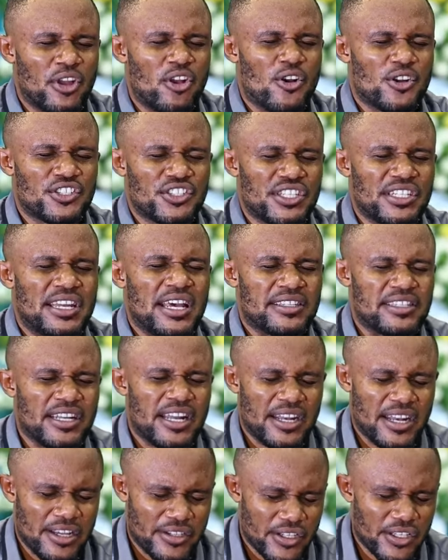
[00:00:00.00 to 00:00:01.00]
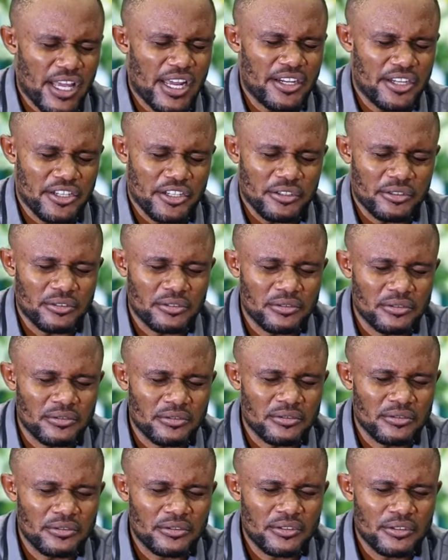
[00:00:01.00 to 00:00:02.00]
because she doesn't understand you.
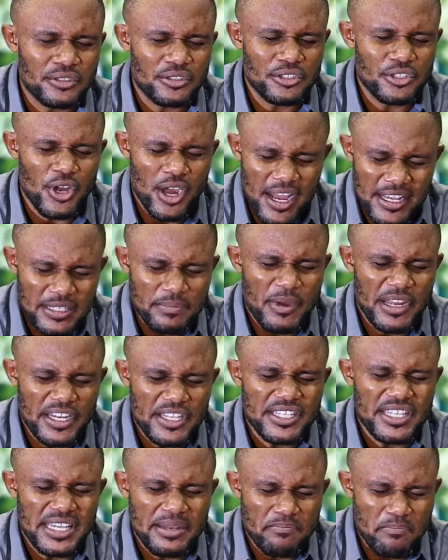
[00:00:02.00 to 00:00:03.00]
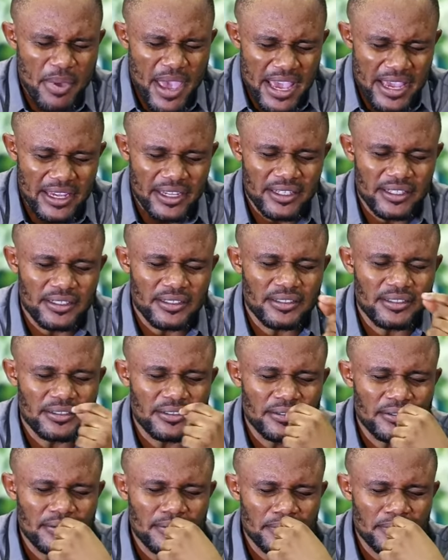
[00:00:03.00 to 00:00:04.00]
Your husband is in pain.